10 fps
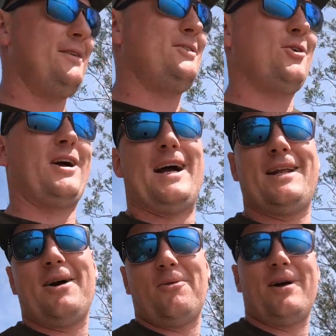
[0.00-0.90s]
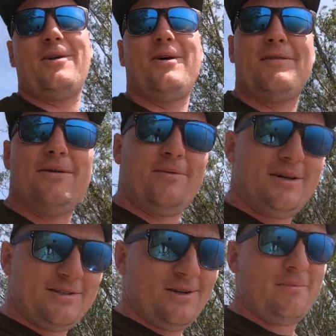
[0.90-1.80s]
It's not going nowhere. Not even the
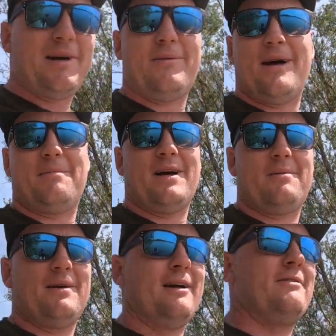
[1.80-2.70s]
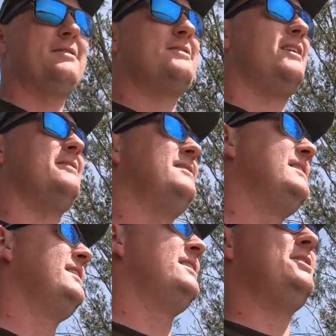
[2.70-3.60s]
wind's going to blow that baby over. So
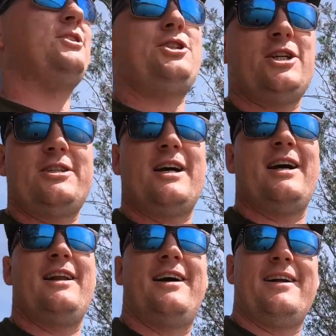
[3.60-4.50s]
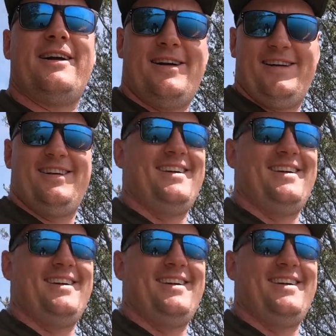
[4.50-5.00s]
you're shit out of luck there.